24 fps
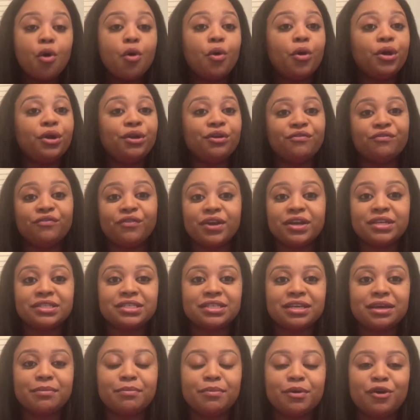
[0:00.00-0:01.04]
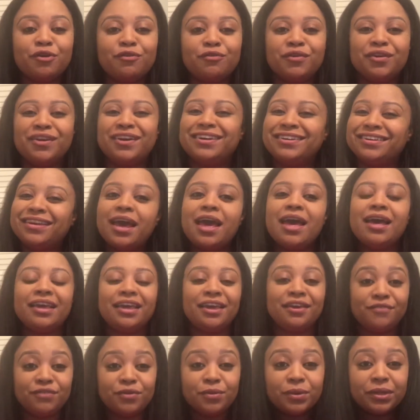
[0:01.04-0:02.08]
or your friends come over and
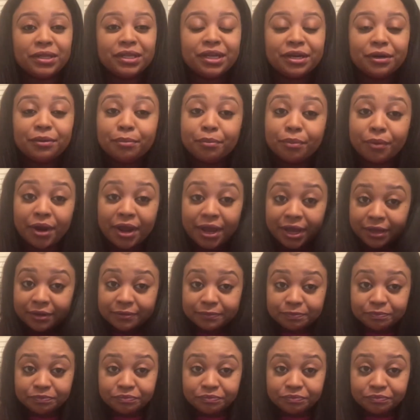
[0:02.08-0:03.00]
give you a little break.